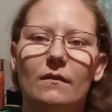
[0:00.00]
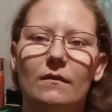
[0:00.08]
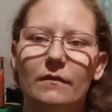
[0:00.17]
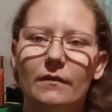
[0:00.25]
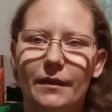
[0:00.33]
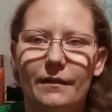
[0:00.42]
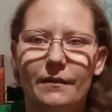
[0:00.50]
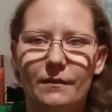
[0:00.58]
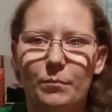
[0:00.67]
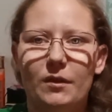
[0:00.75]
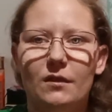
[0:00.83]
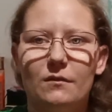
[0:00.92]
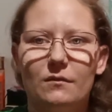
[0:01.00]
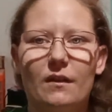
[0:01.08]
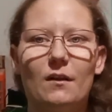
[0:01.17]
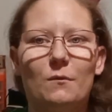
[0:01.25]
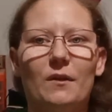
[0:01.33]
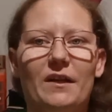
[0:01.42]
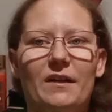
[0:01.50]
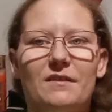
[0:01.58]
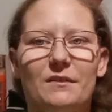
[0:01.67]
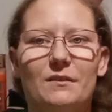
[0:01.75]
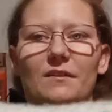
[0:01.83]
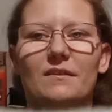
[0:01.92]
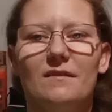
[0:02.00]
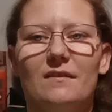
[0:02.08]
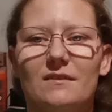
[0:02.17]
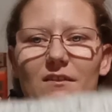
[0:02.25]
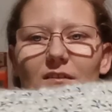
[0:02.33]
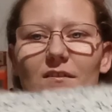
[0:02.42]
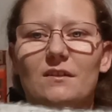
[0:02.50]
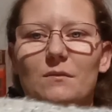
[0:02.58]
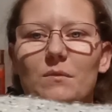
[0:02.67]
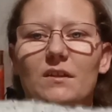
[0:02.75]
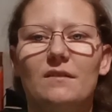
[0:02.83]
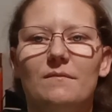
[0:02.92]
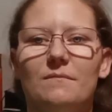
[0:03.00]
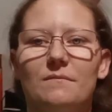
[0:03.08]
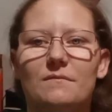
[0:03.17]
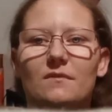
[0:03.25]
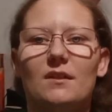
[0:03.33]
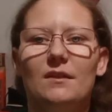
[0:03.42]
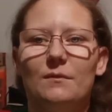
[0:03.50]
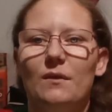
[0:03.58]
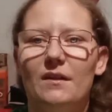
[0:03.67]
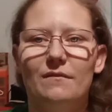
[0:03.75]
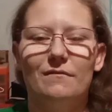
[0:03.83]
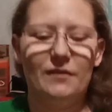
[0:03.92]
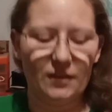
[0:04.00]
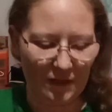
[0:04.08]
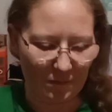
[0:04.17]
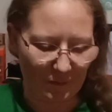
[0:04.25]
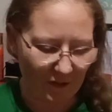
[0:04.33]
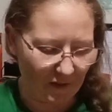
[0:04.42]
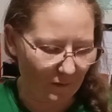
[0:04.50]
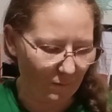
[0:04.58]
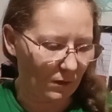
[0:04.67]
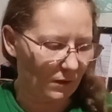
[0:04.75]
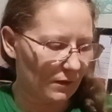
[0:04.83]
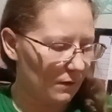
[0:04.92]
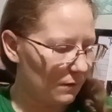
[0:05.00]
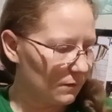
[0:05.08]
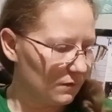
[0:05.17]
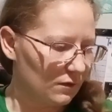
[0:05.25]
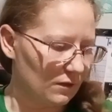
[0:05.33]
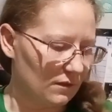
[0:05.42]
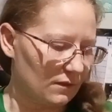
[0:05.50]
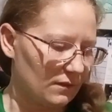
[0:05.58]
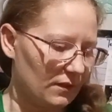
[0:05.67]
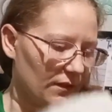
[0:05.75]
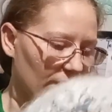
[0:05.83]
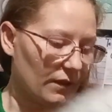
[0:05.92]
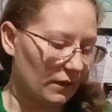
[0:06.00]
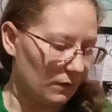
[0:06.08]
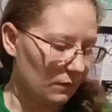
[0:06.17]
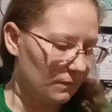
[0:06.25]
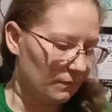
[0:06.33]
yeah, this pillow's got weight to it, just a little bit. That's why it fell out of my hand a while ago, just a second ago.